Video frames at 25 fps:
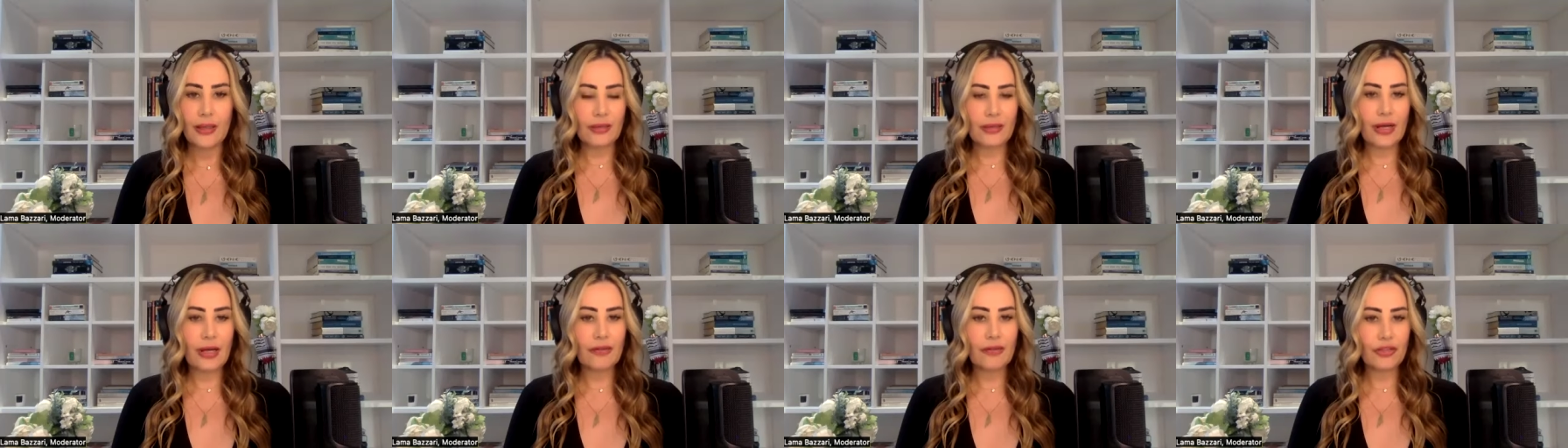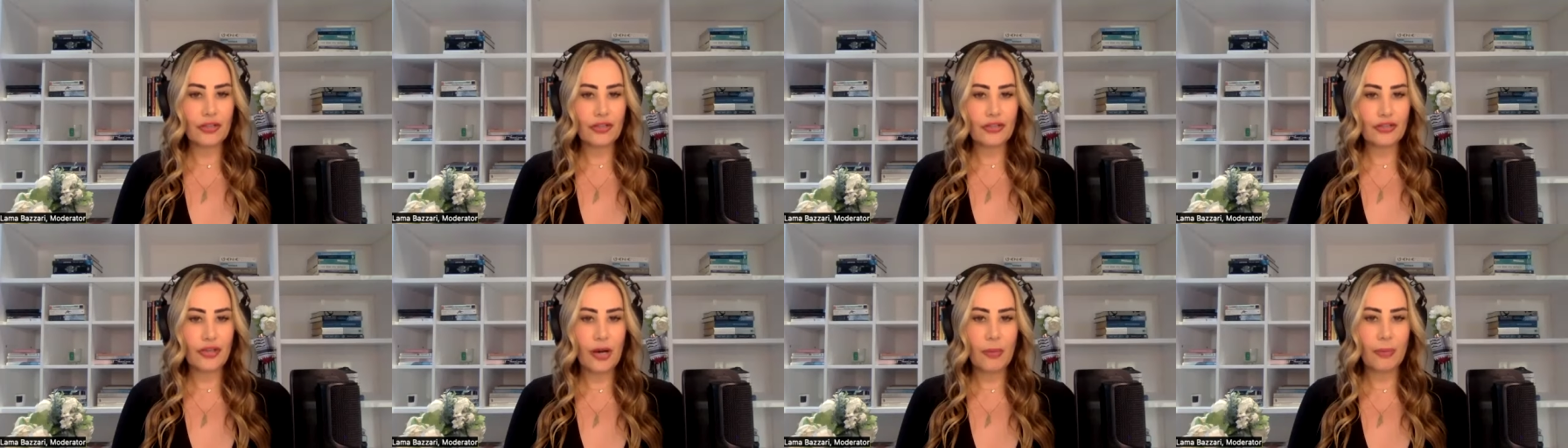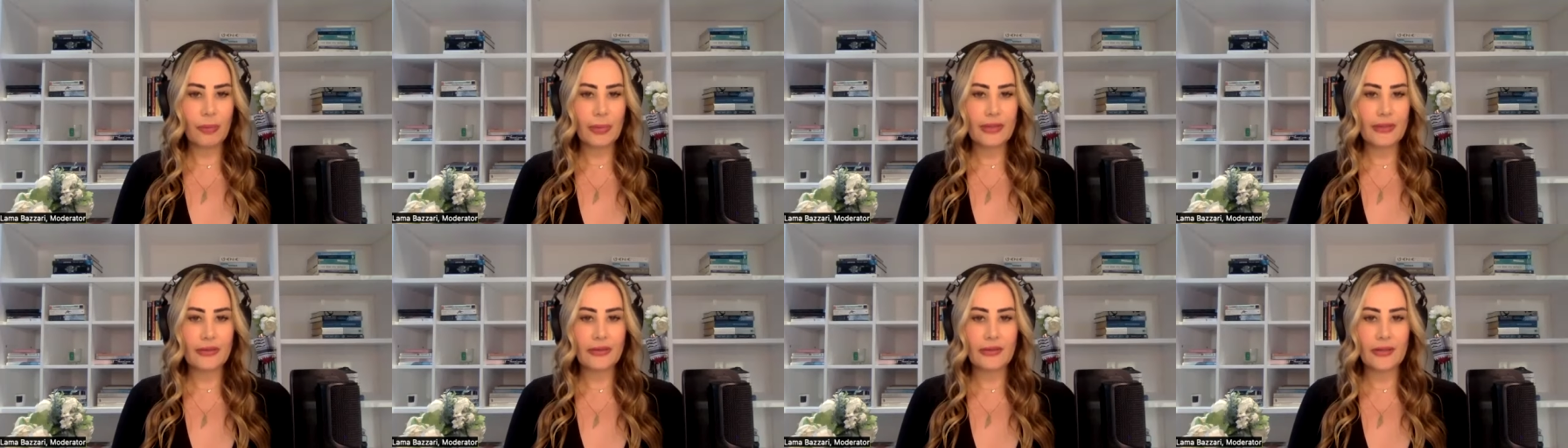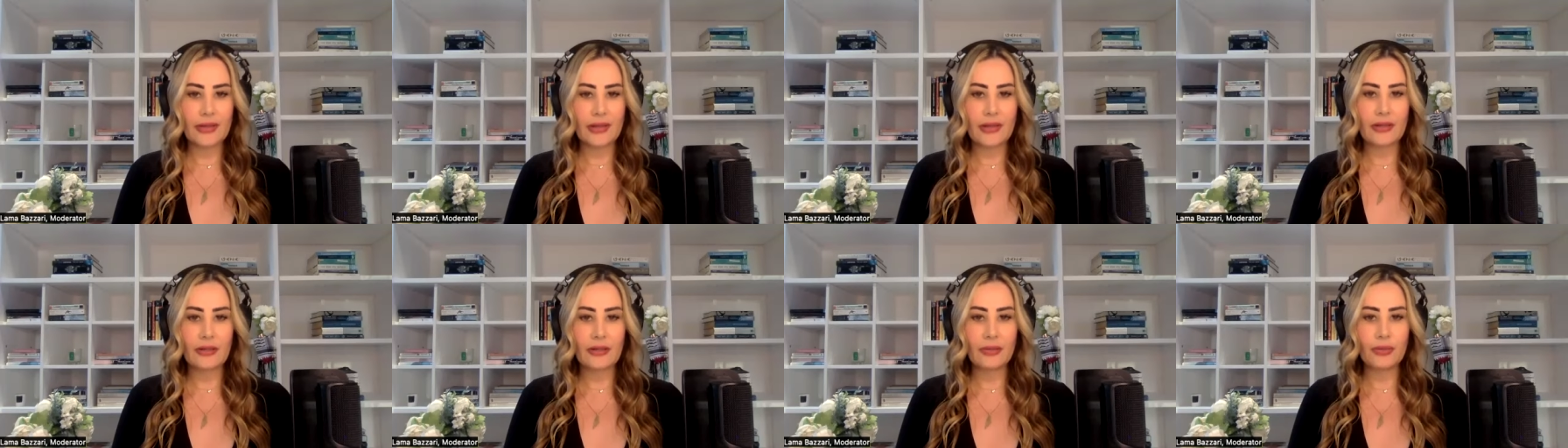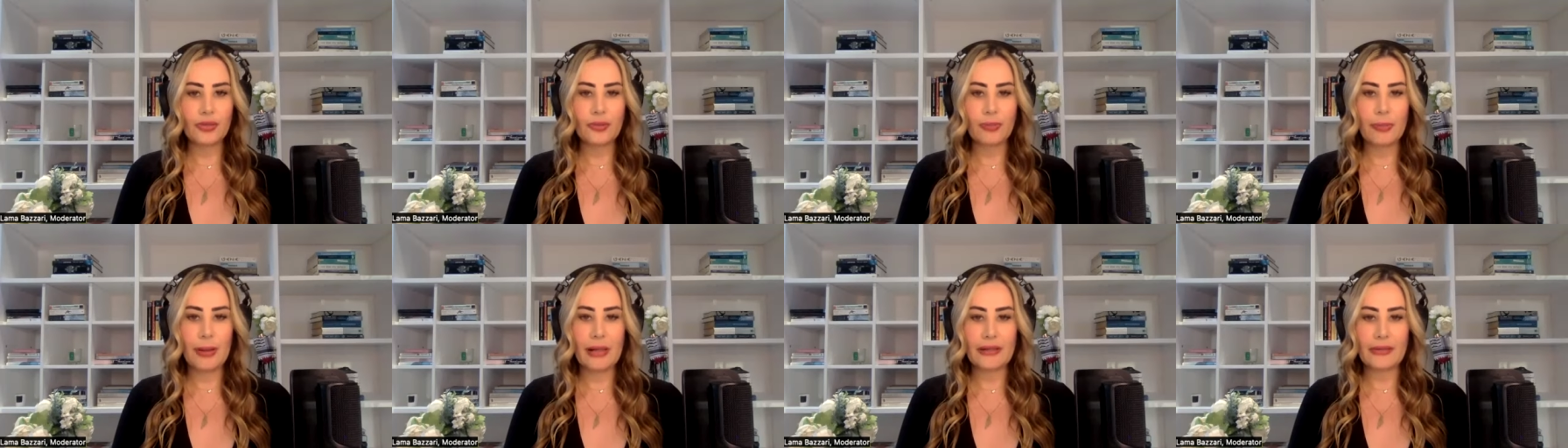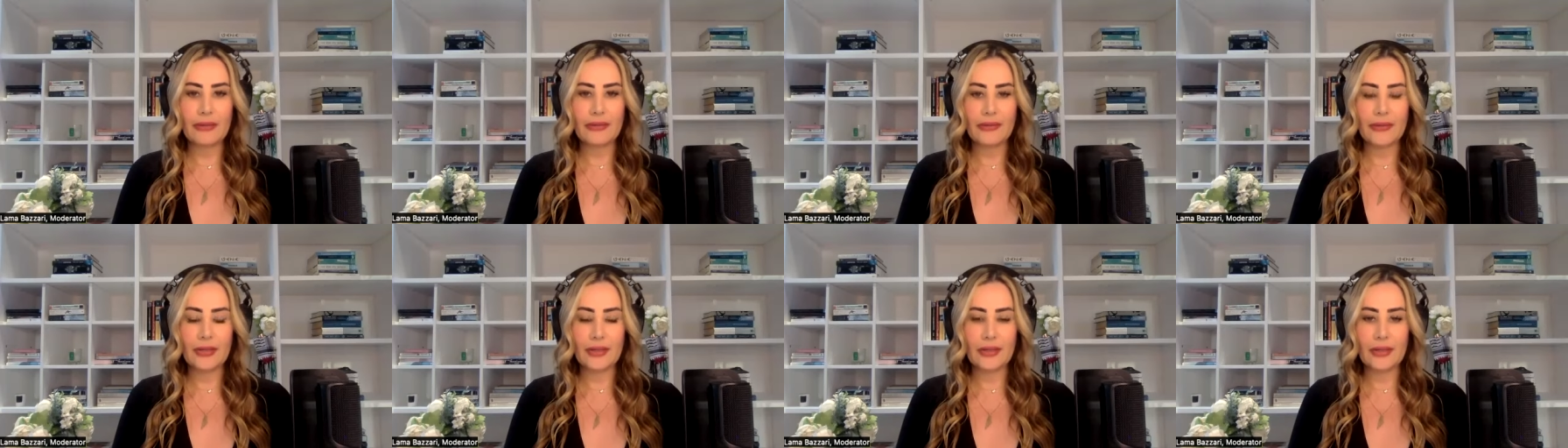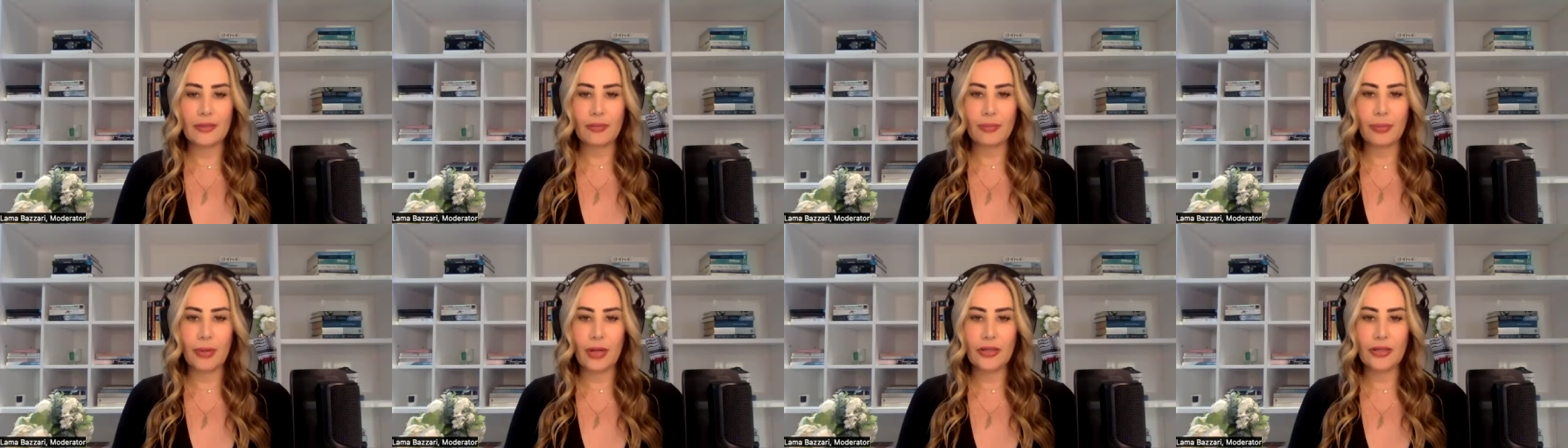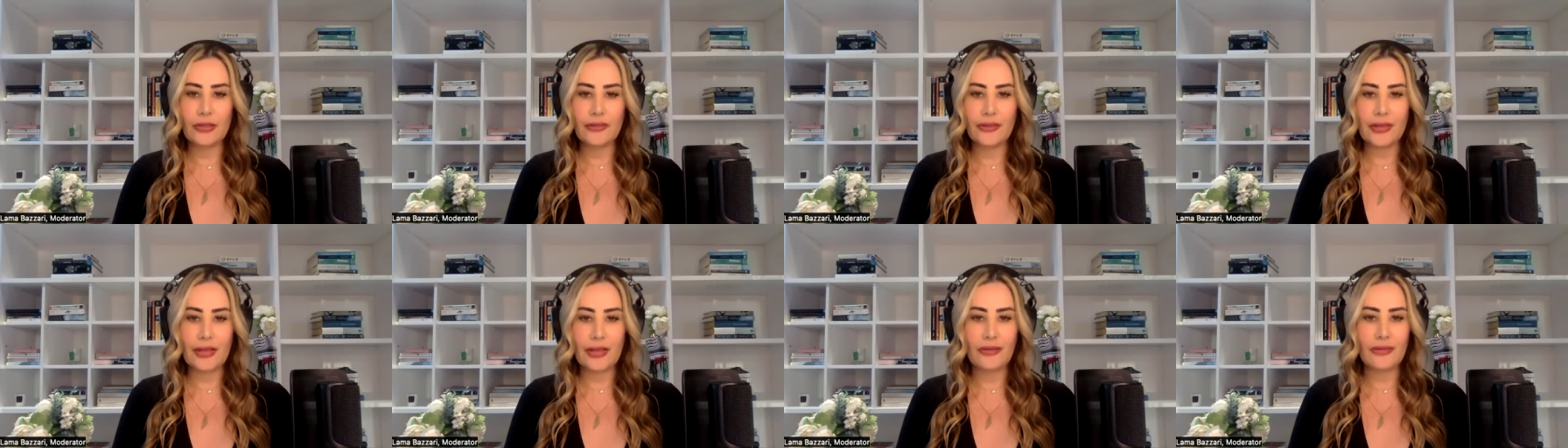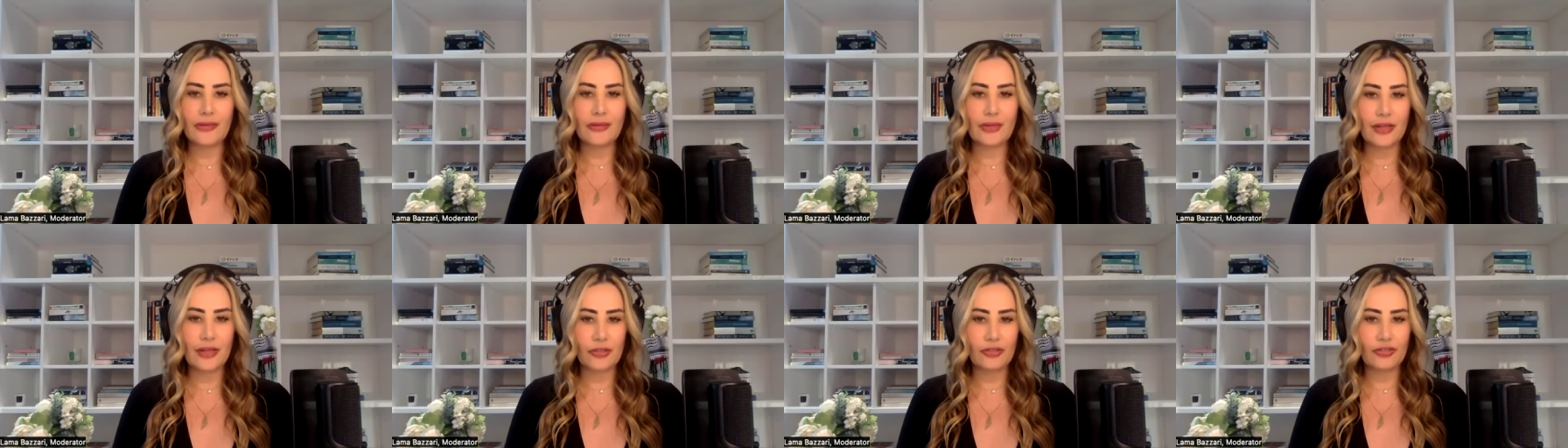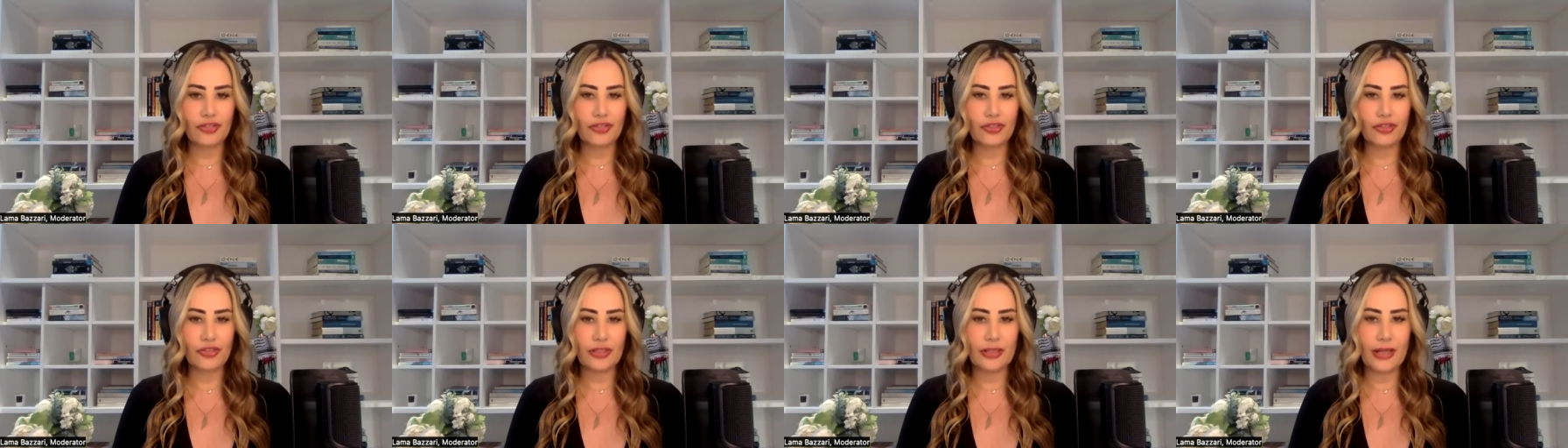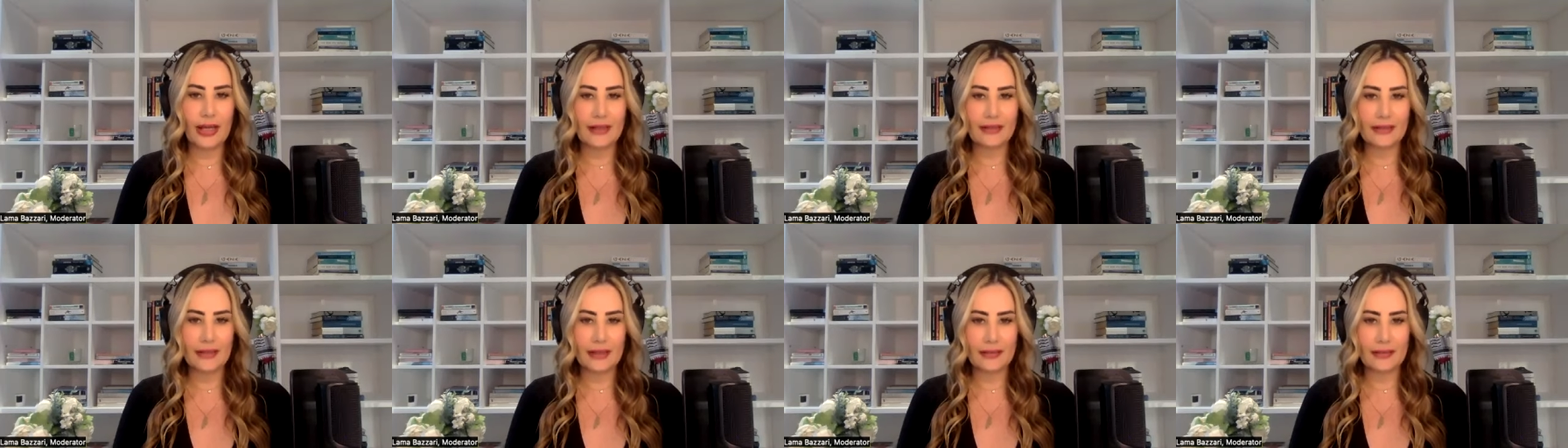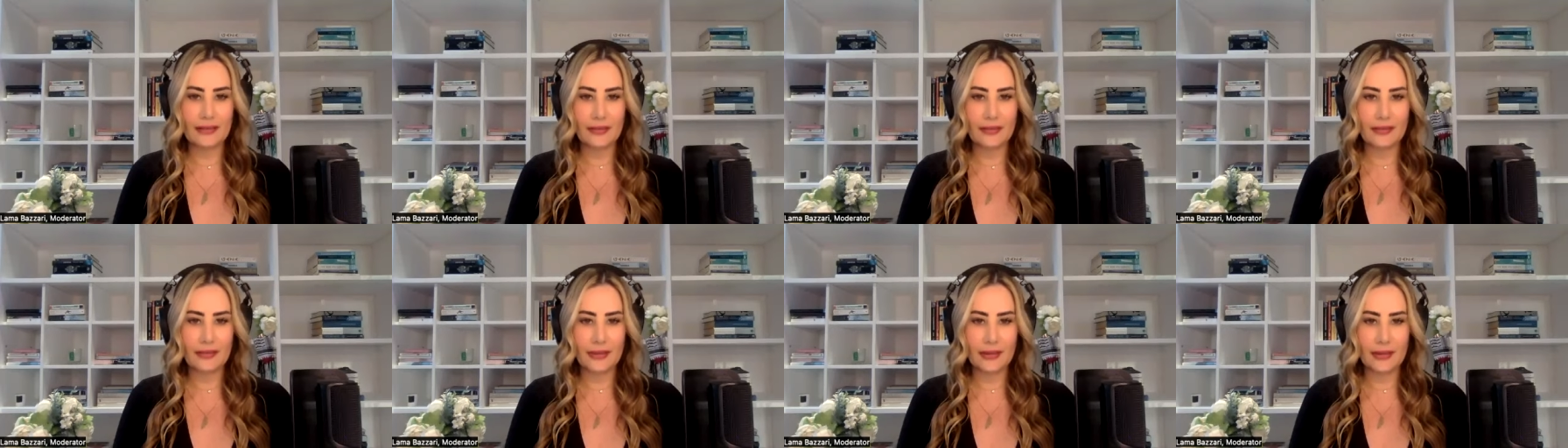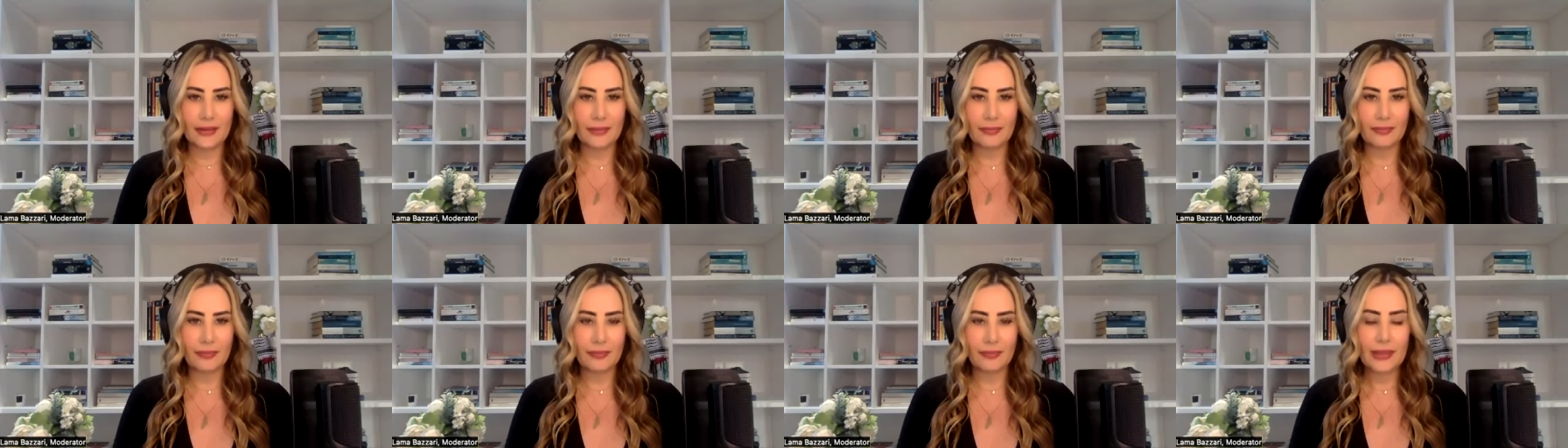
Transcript: cover topics that include Palestinian politics, culture, and identity.